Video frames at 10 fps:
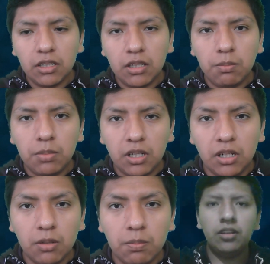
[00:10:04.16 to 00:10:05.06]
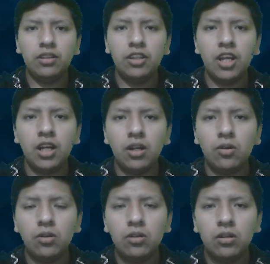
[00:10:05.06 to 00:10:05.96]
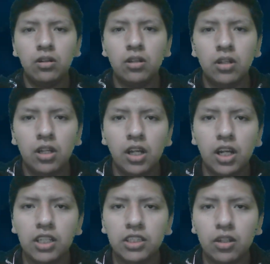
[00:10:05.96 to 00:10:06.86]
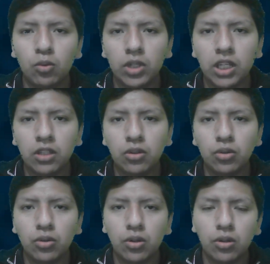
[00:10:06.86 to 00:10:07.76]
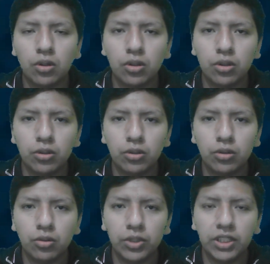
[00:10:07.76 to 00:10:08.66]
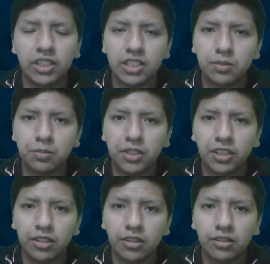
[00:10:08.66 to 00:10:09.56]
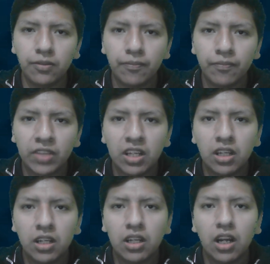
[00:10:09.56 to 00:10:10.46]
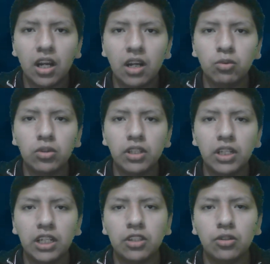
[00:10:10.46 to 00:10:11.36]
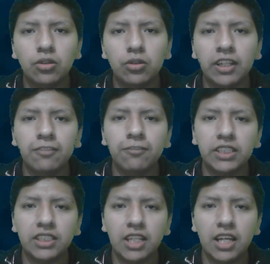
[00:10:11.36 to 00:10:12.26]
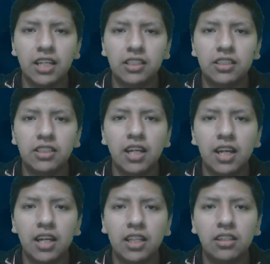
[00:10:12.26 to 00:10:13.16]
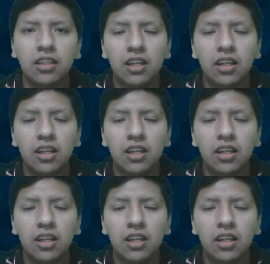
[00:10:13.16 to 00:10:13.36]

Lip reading: the verb. Now, as a way to conclude with this video, I would like to emphasize that